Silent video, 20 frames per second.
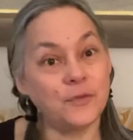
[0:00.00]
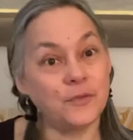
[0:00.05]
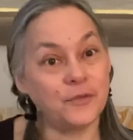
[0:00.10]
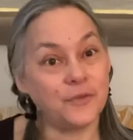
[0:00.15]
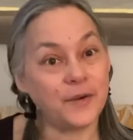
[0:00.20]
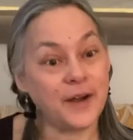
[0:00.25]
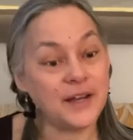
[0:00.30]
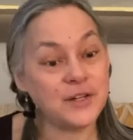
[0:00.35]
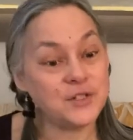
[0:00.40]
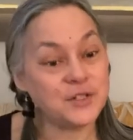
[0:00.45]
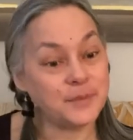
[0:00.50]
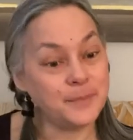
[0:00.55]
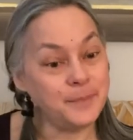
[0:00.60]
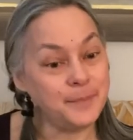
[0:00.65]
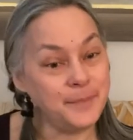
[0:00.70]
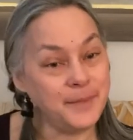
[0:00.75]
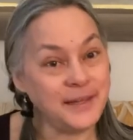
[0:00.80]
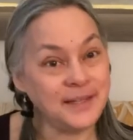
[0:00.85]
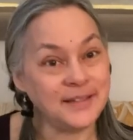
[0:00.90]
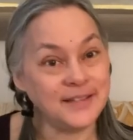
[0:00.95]
fresh
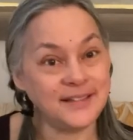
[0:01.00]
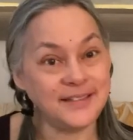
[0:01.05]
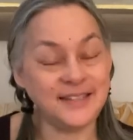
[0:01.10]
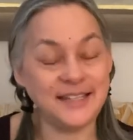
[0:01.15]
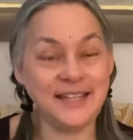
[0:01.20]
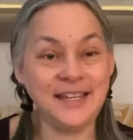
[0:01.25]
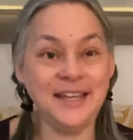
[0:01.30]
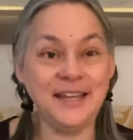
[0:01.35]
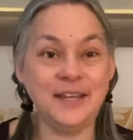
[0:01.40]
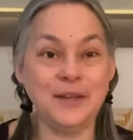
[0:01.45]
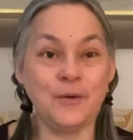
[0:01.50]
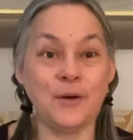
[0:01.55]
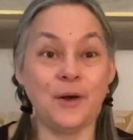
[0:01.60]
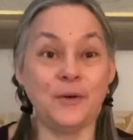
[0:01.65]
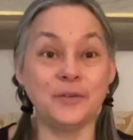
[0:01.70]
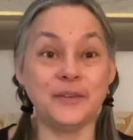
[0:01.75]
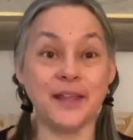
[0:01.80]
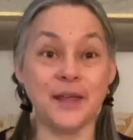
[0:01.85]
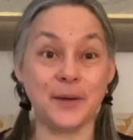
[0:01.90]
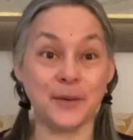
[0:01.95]
mint tea, you all
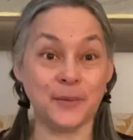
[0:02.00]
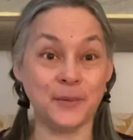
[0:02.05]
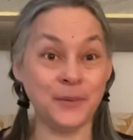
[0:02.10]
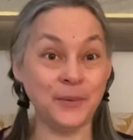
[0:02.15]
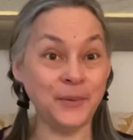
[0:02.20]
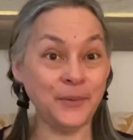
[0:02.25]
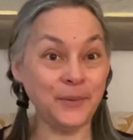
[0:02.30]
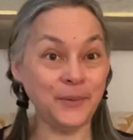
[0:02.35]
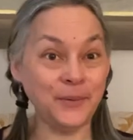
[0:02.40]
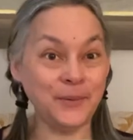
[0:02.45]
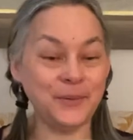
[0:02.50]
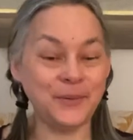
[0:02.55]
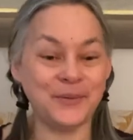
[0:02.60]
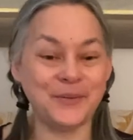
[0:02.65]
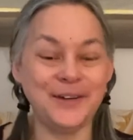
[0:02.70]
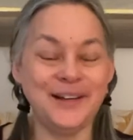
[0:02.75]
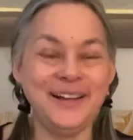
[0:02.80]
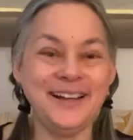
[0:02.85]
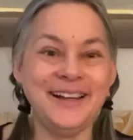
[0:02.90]
think, ooh.